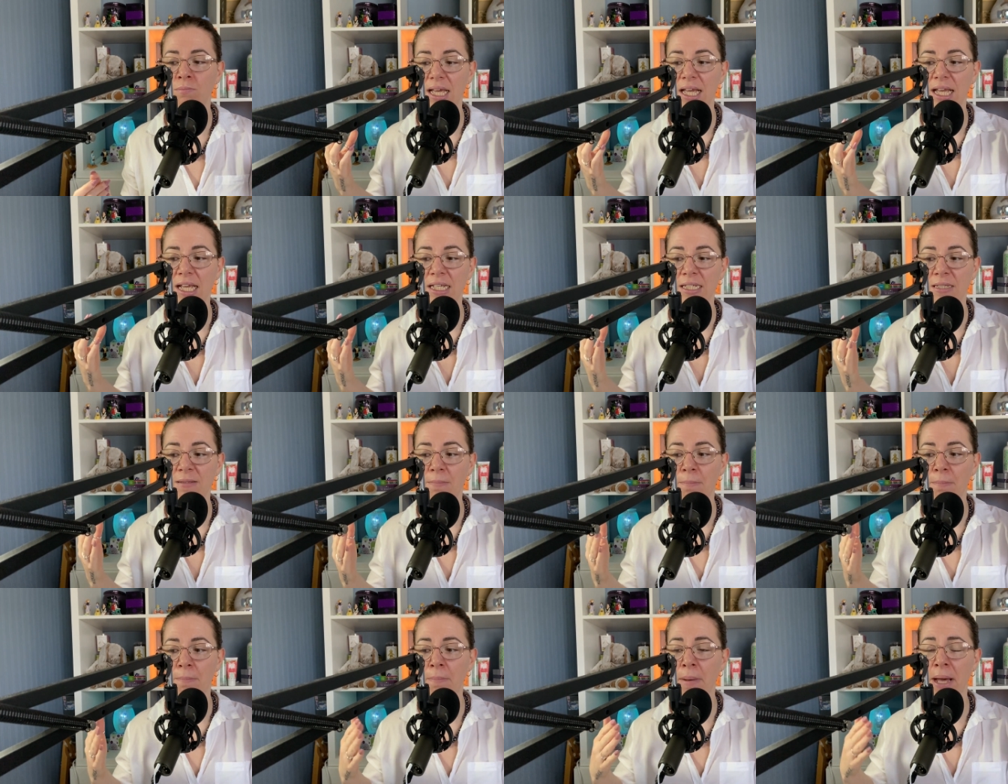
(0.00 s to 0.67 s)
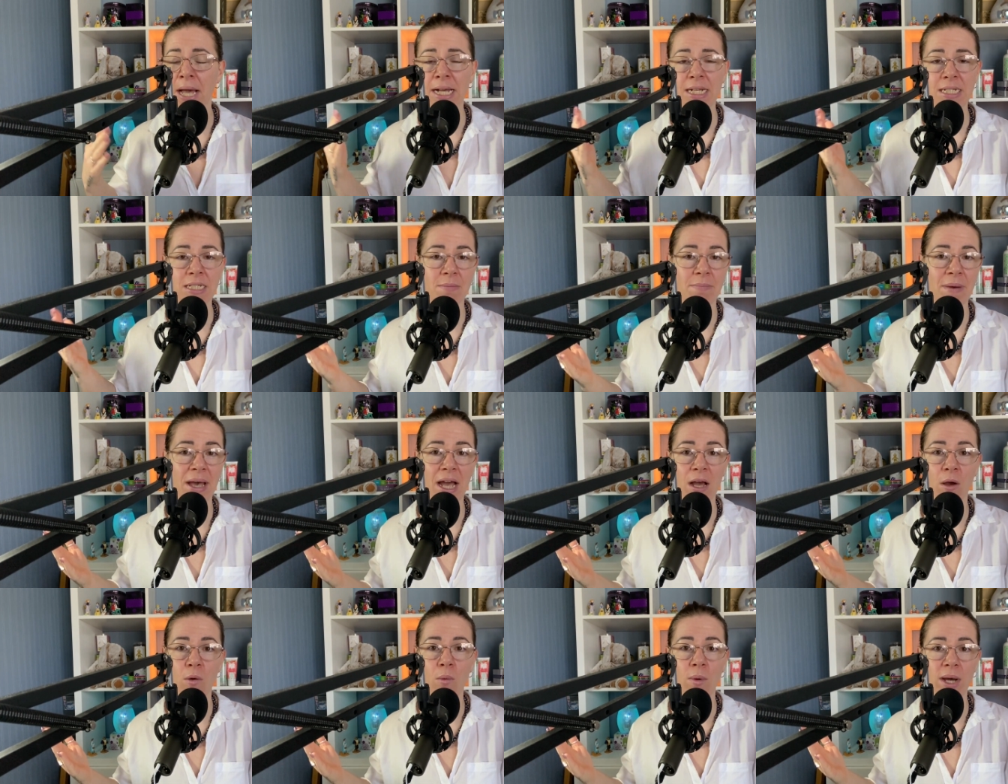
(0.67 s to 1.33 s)
is
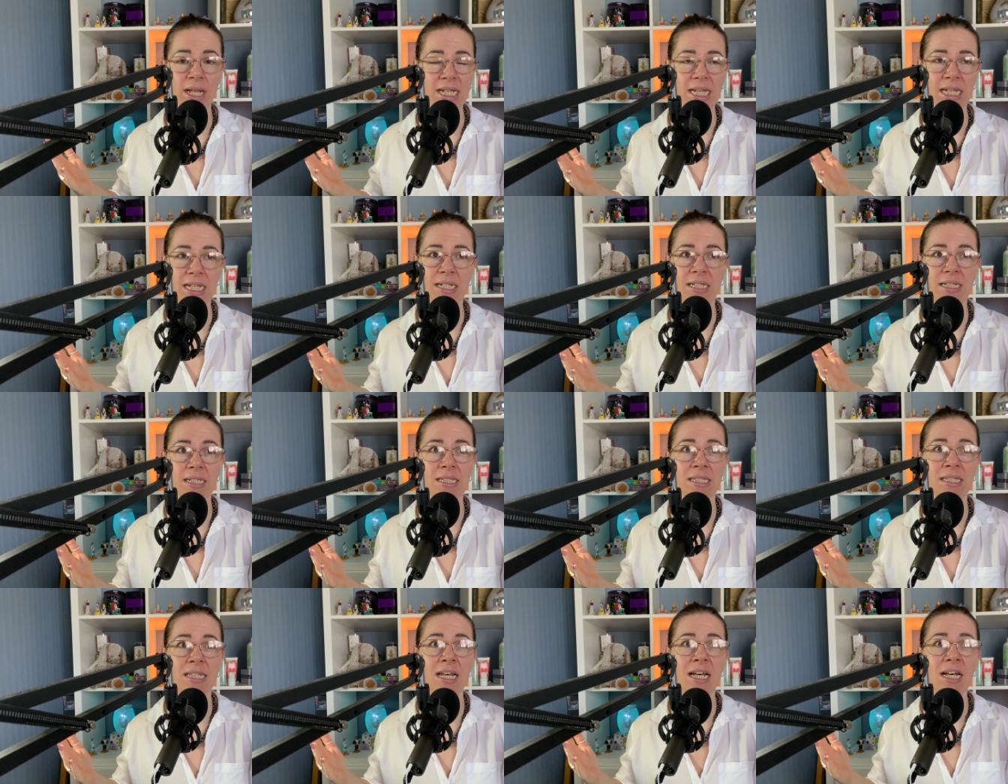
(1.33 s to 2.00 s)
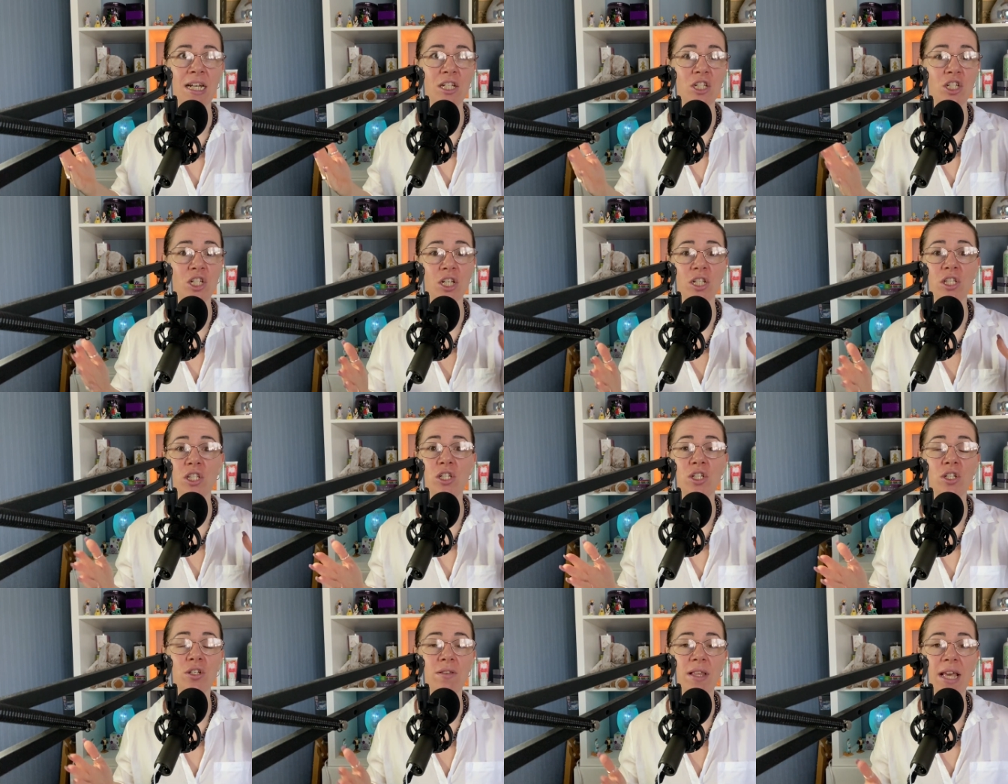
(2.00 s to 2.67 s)
back-to-back weddings,
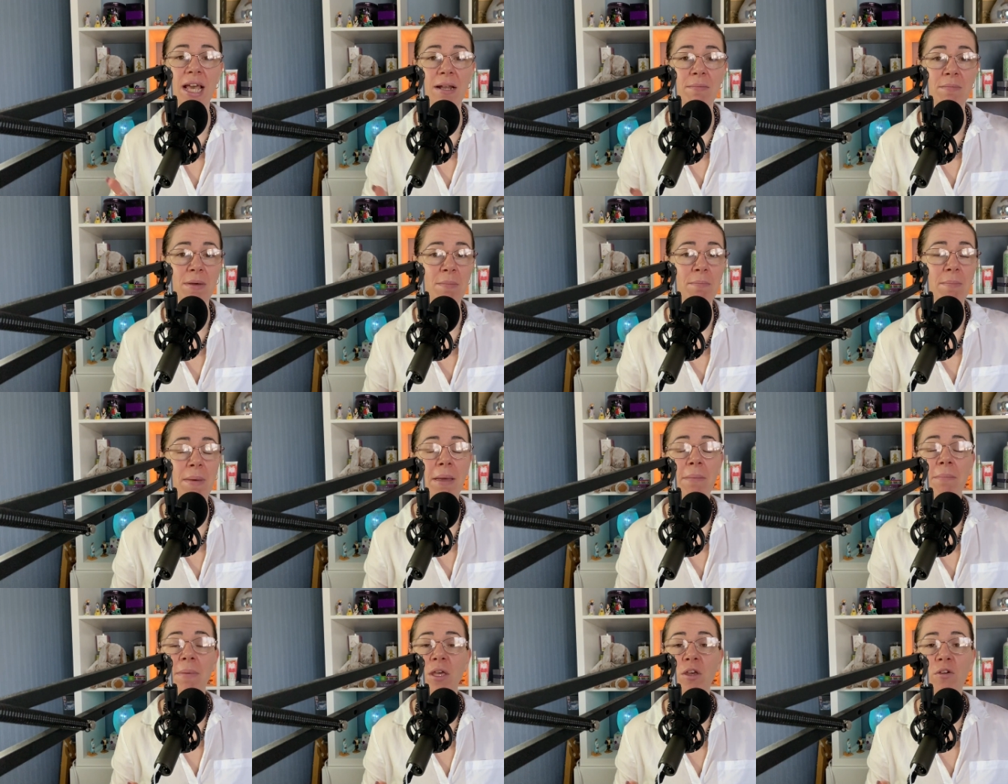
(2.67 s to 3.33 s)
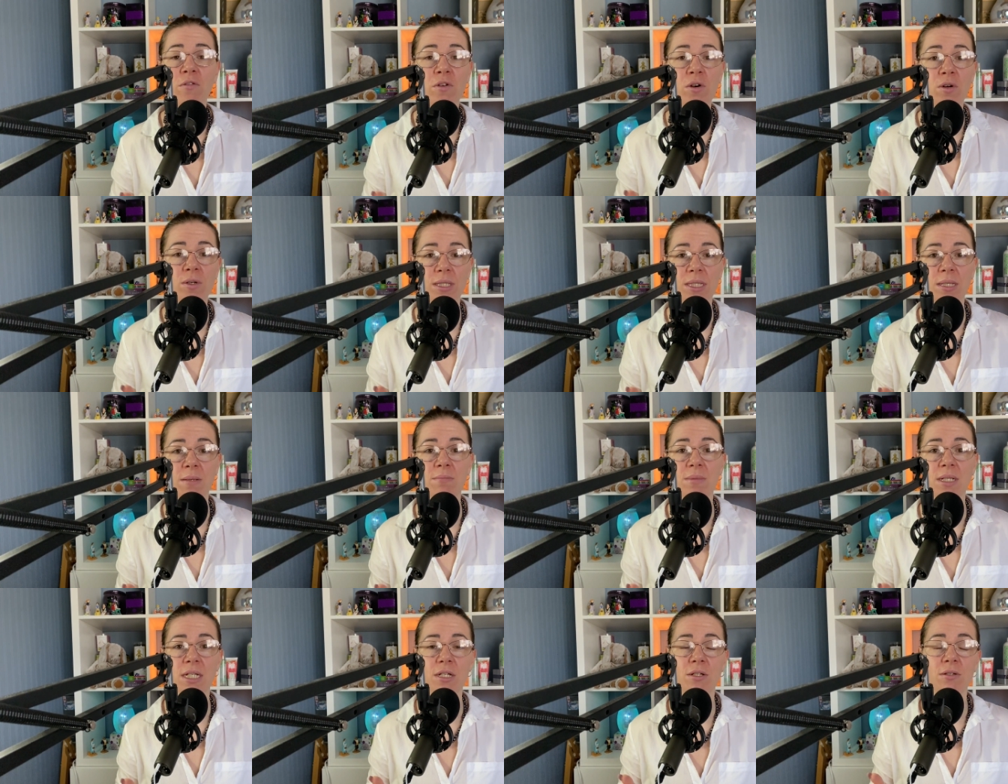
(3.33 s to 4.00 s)
doesn't do the admin, maybe you've got
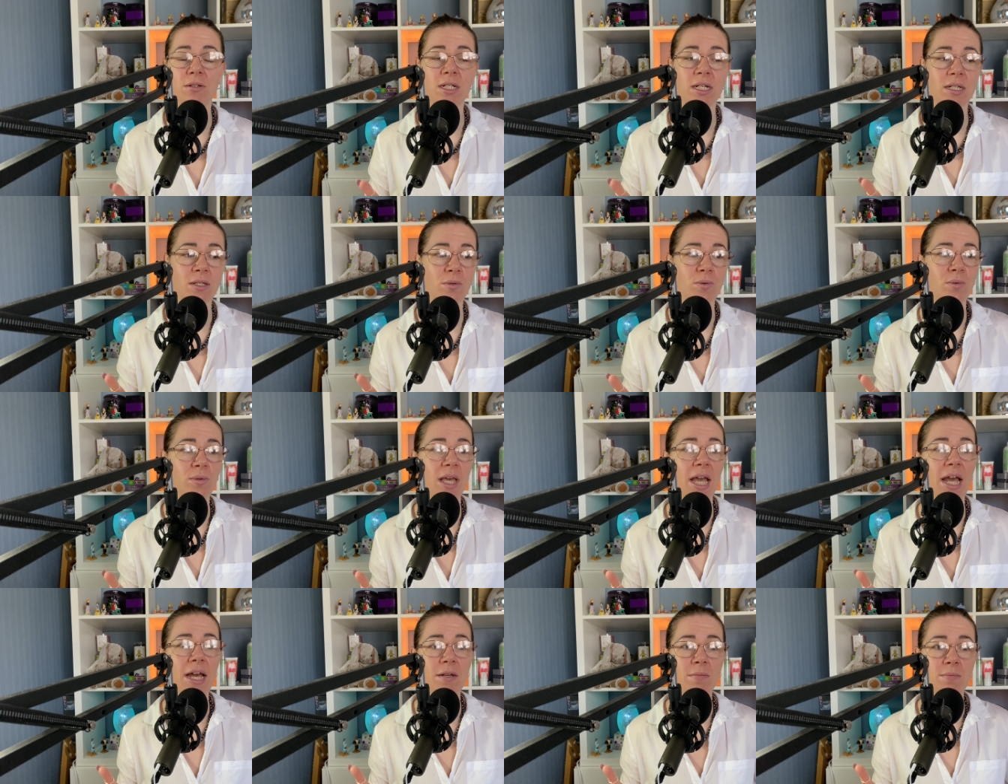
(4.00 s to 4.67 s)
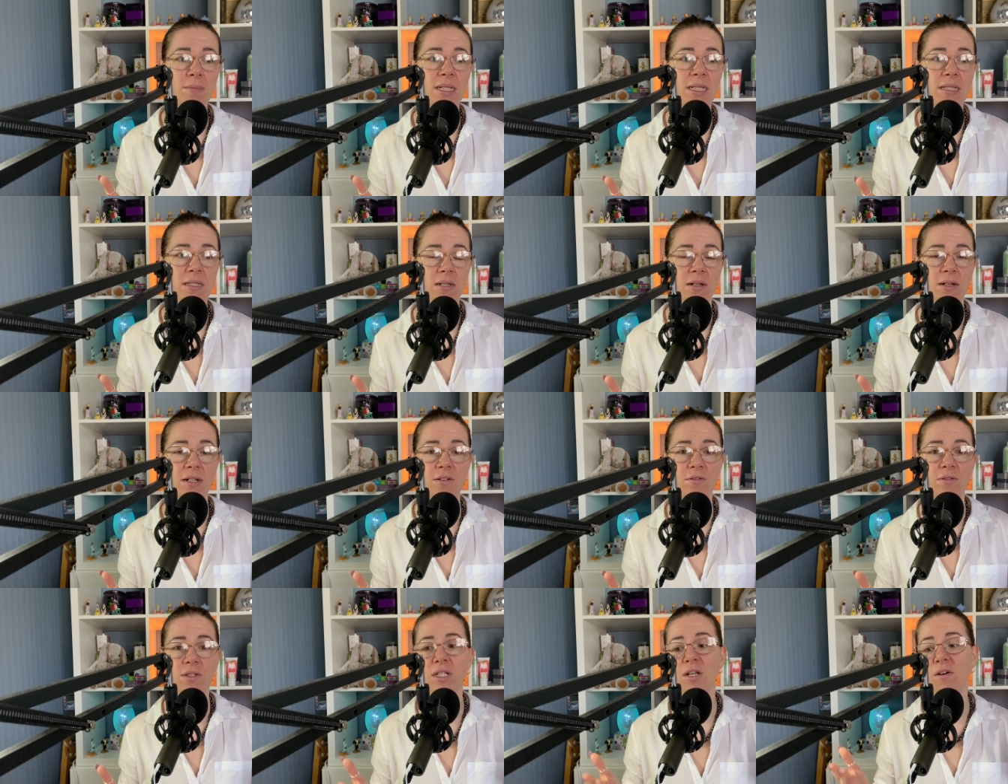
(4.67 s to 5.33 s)
somebody who does all the admin
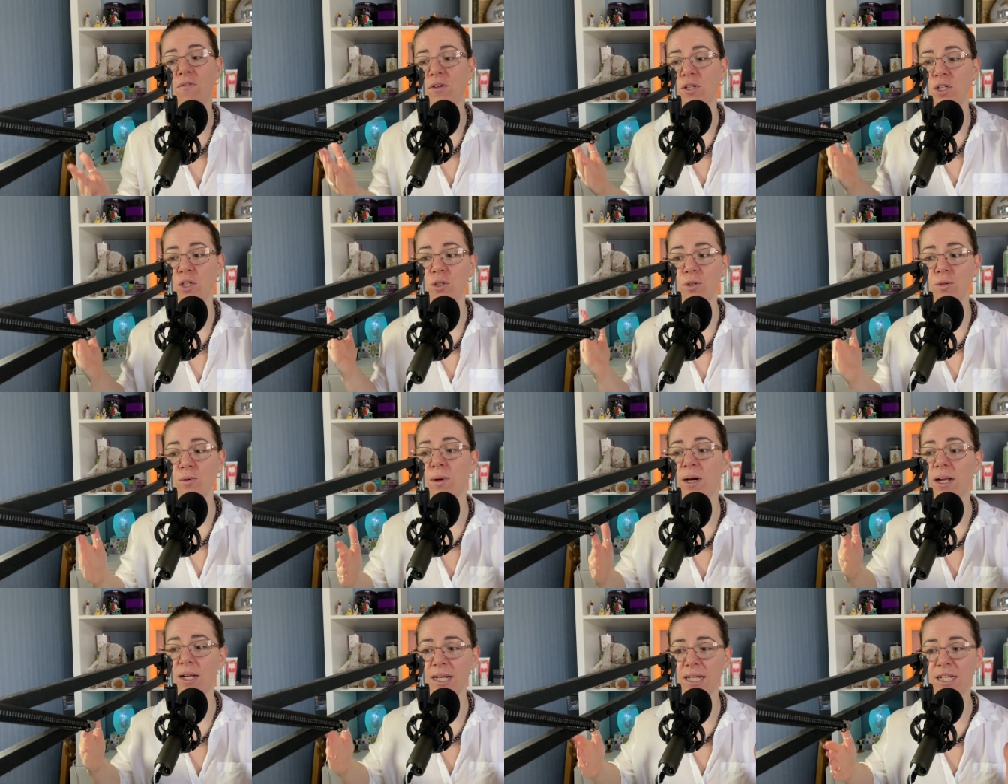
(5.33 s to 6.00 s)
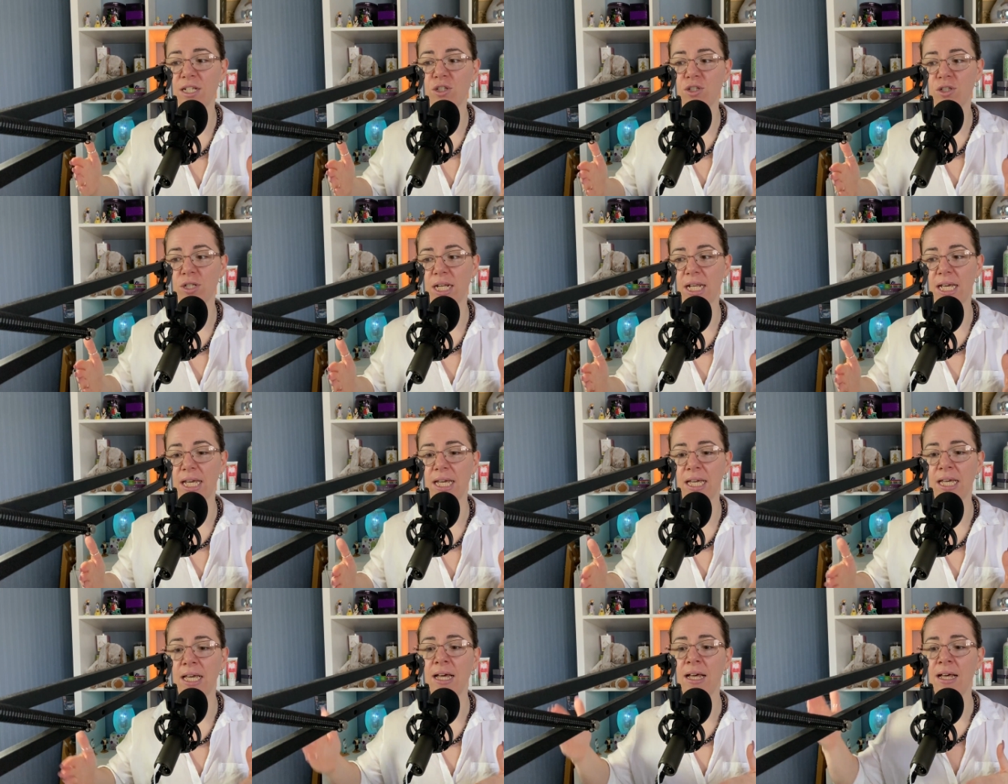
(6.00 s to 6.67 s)
side of stuff, and you are
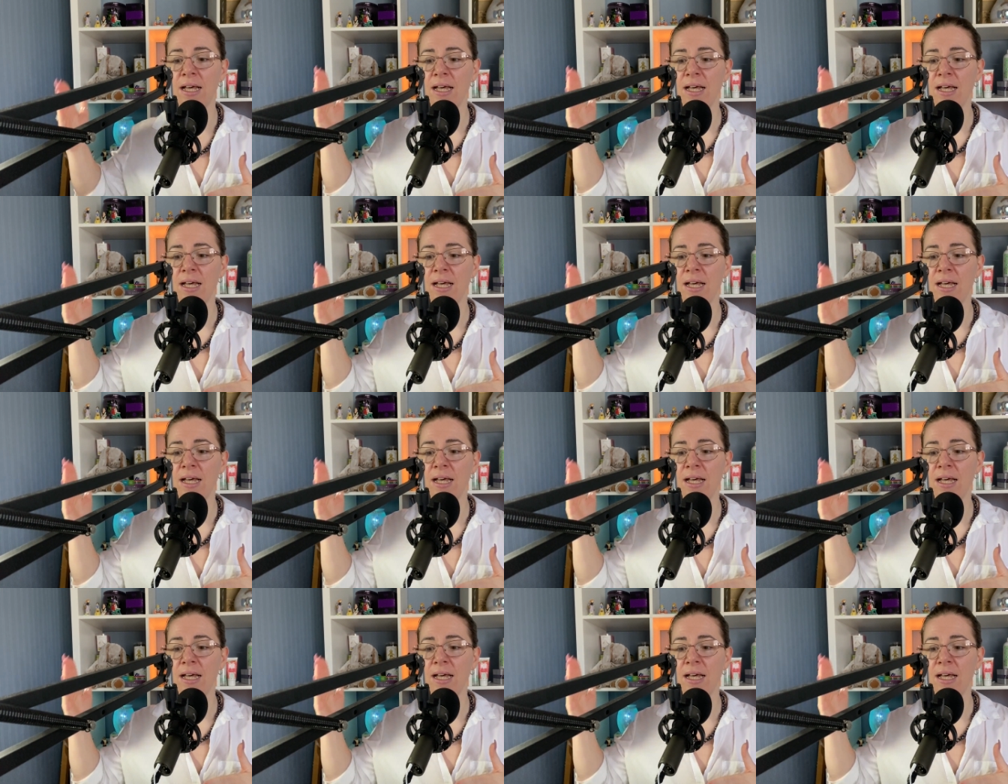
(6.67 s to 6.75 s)
literally